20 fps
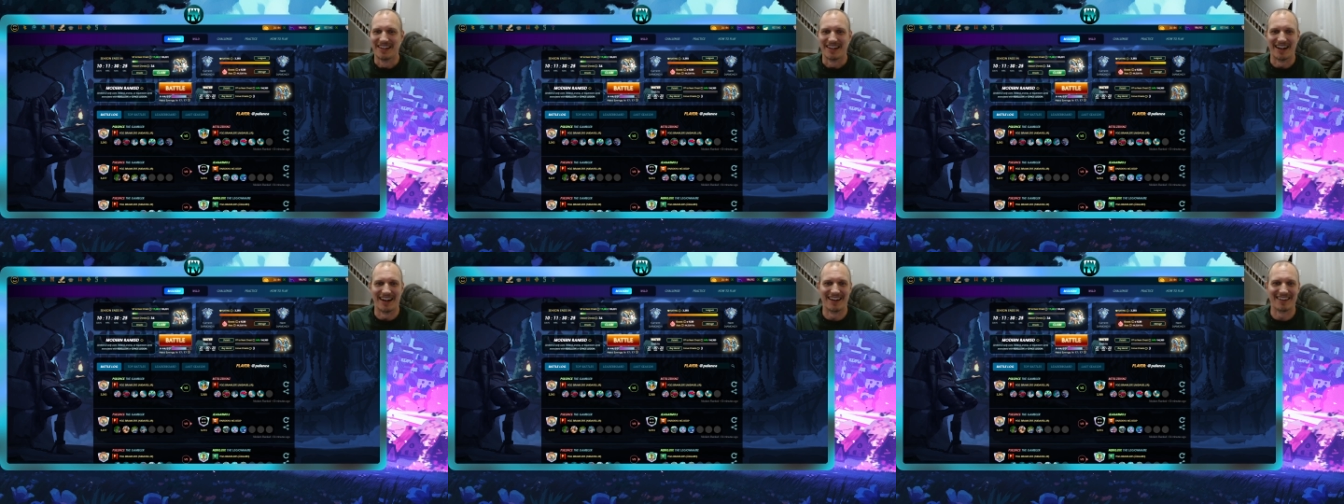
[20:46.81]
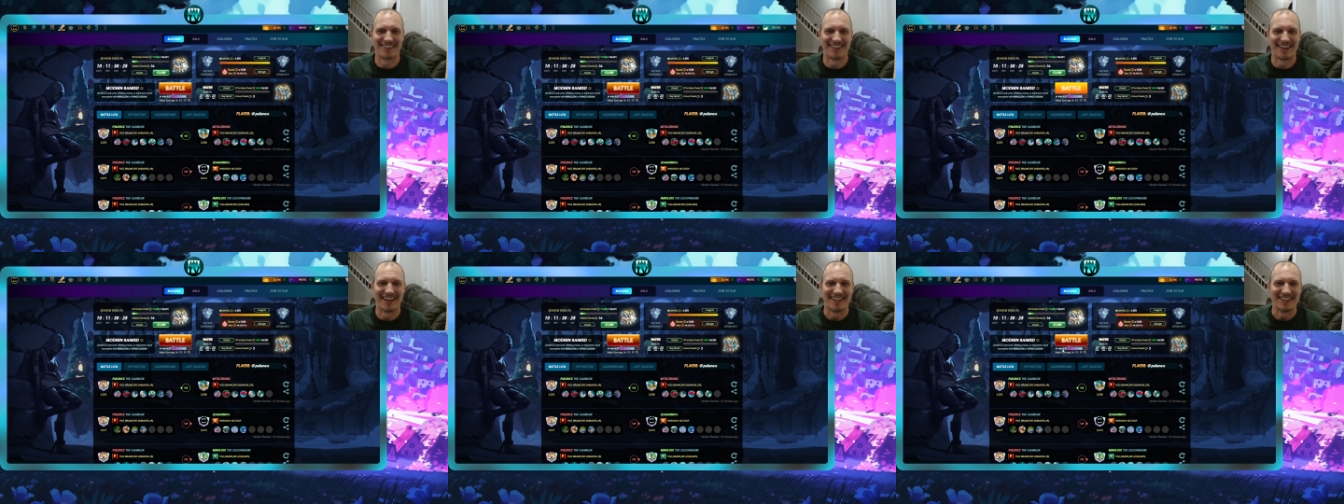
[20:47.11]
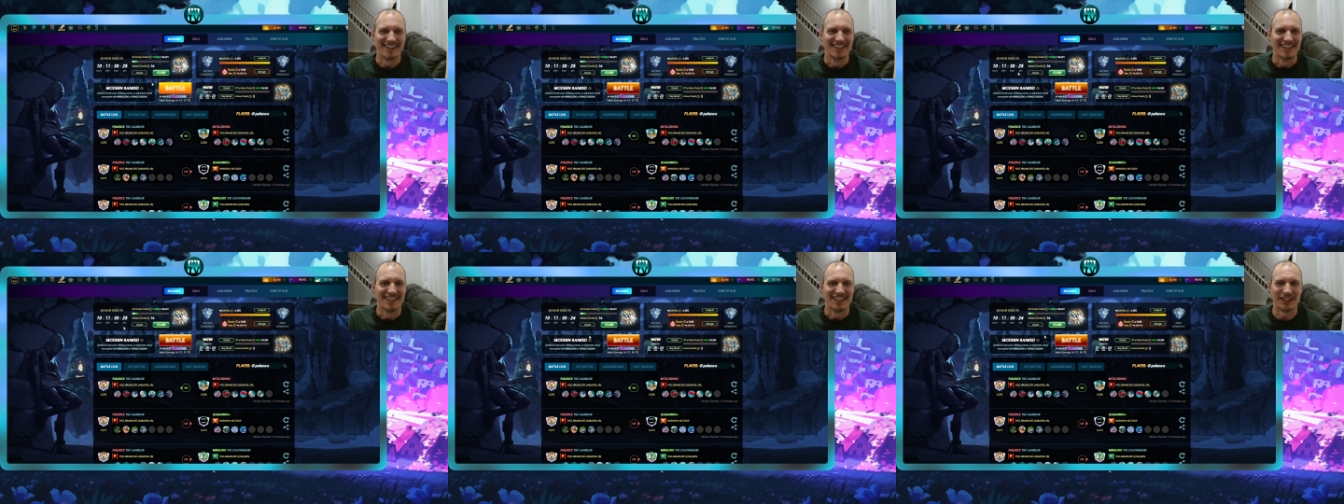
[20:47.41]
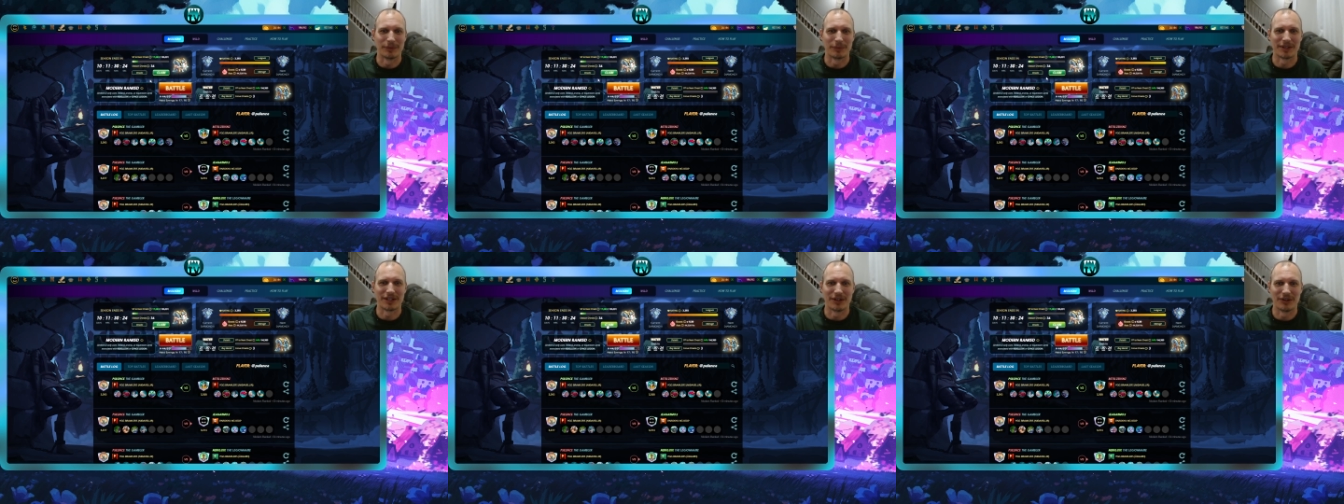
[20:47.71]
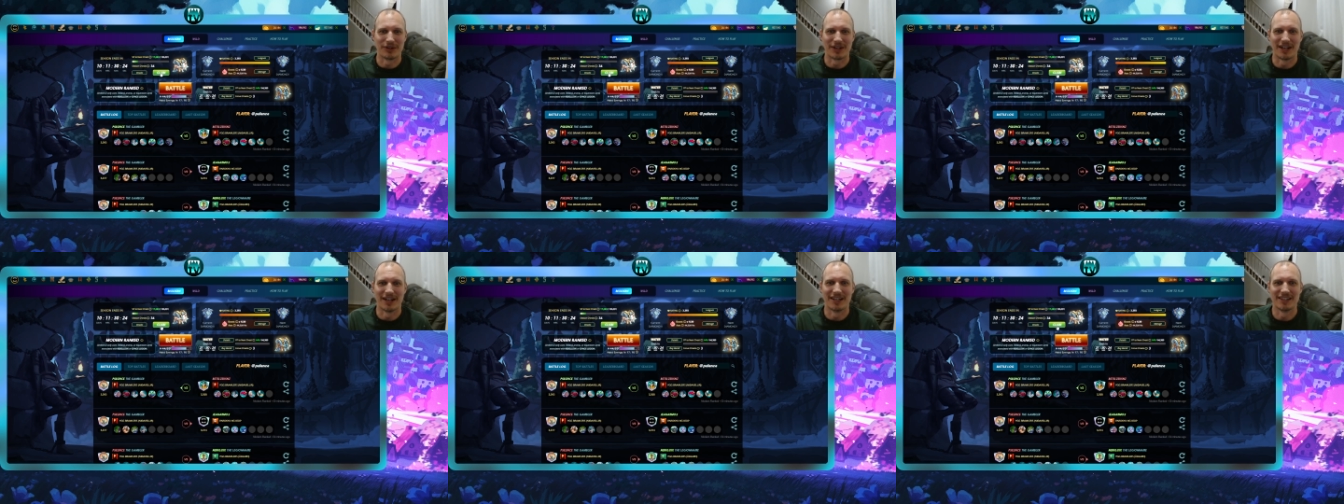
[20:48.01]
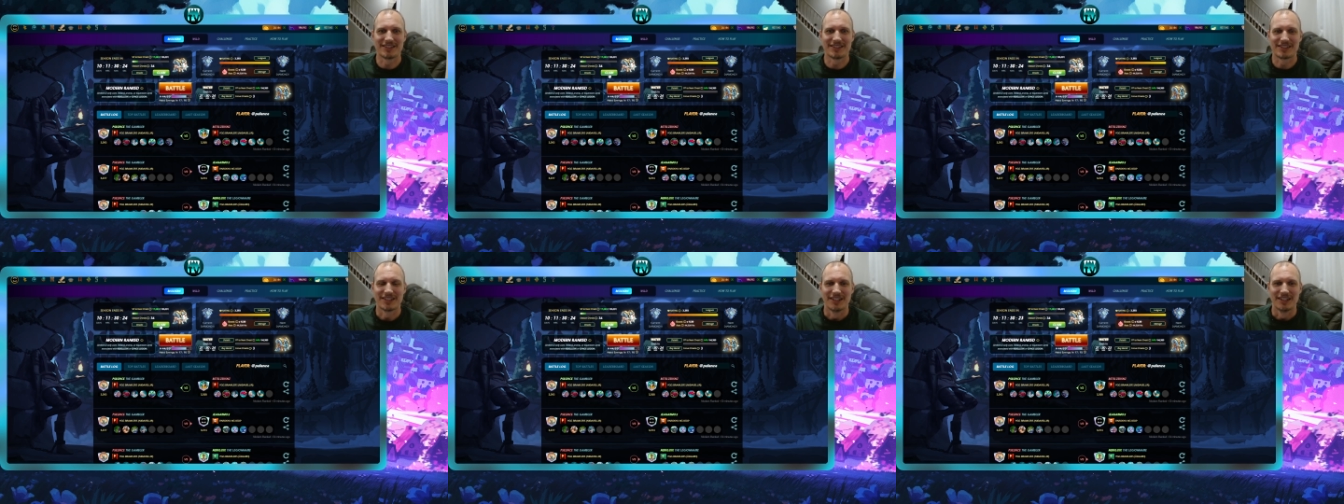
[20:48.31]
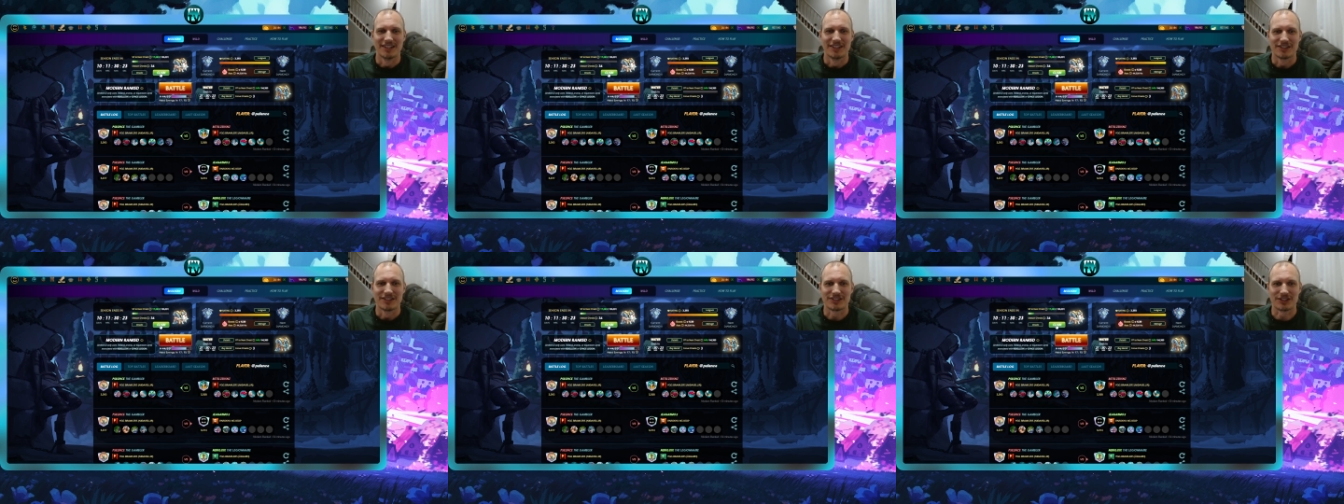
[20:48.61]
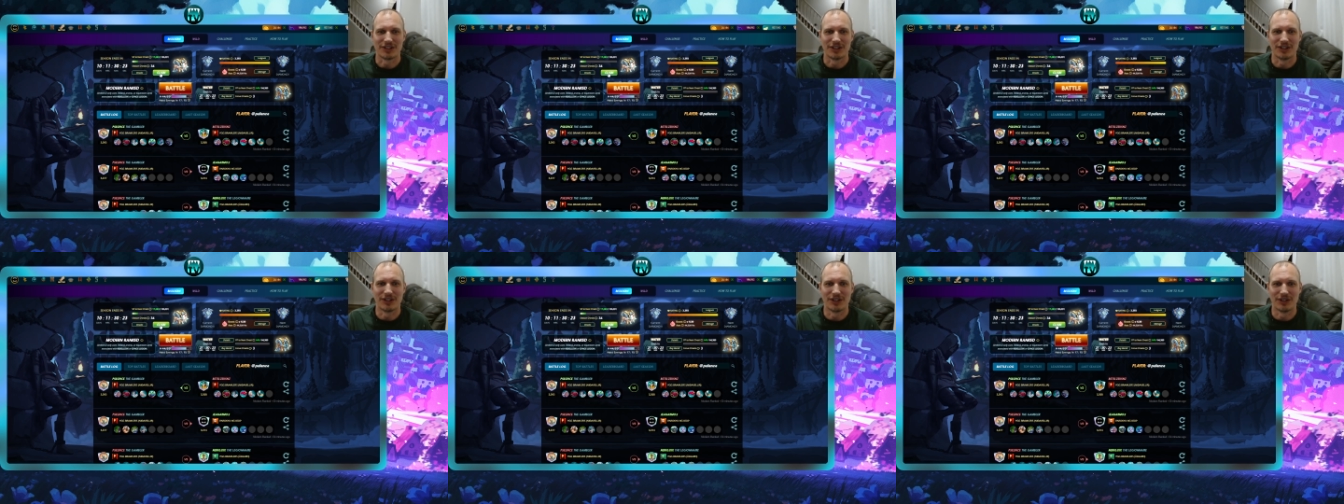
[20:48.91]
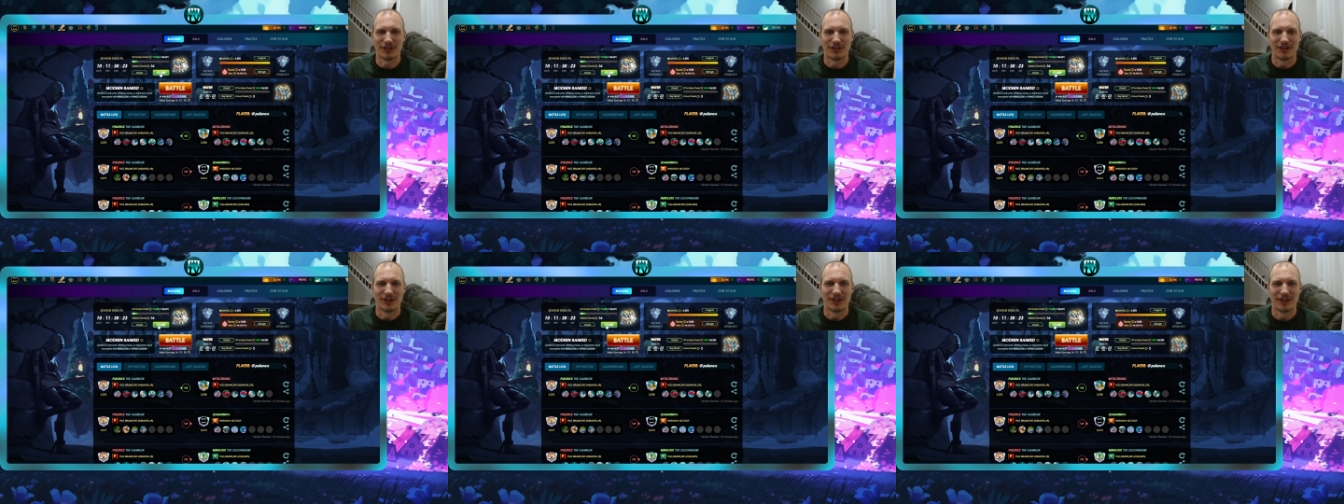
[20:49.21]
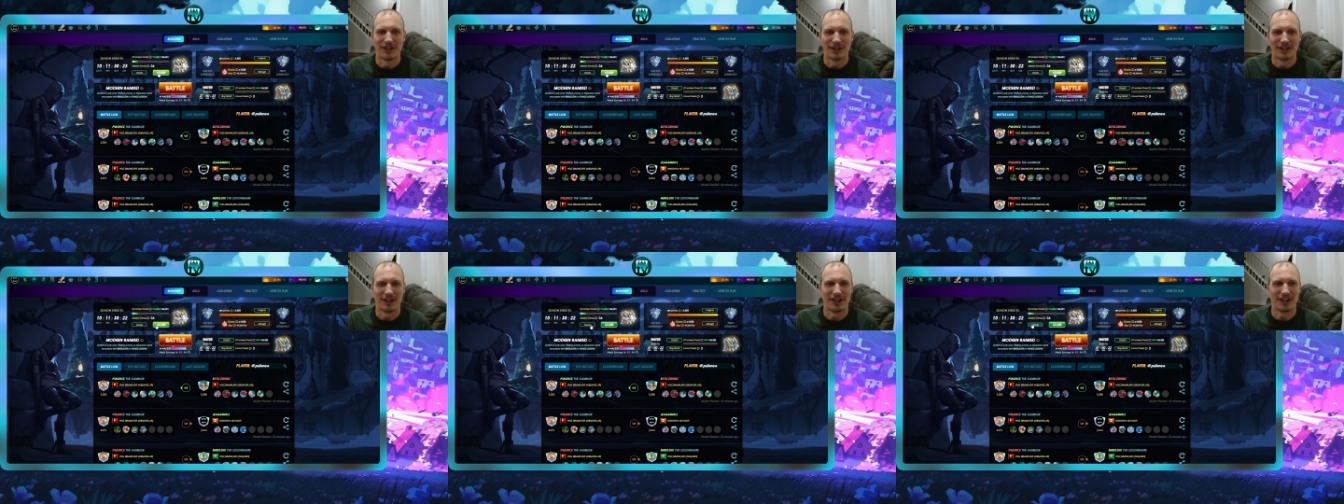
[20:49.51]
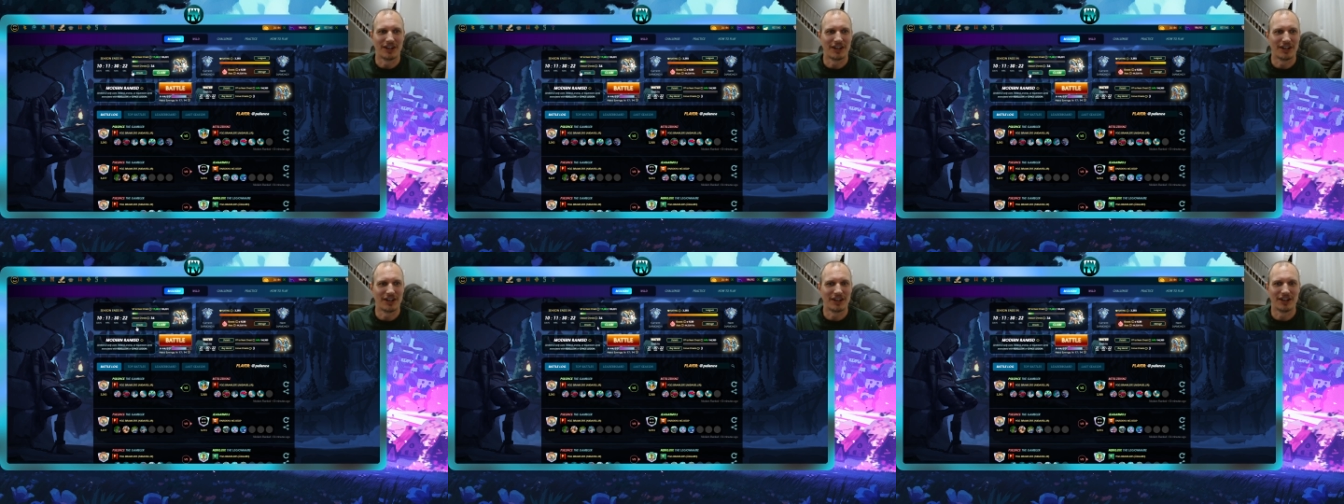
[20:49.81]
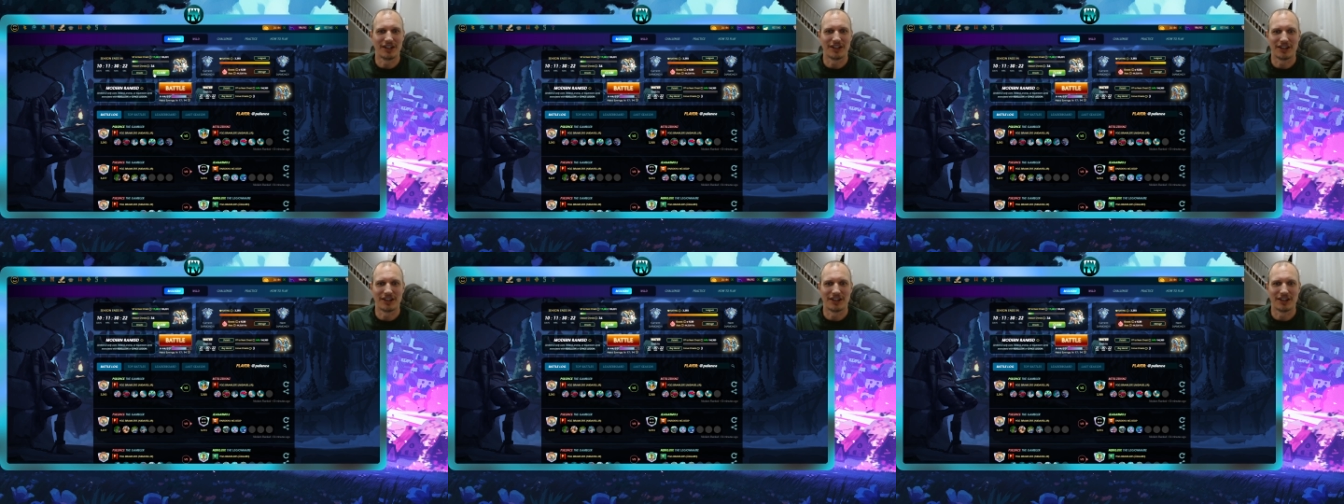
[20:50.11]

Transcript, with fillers: All right, here we go, guys. So uh,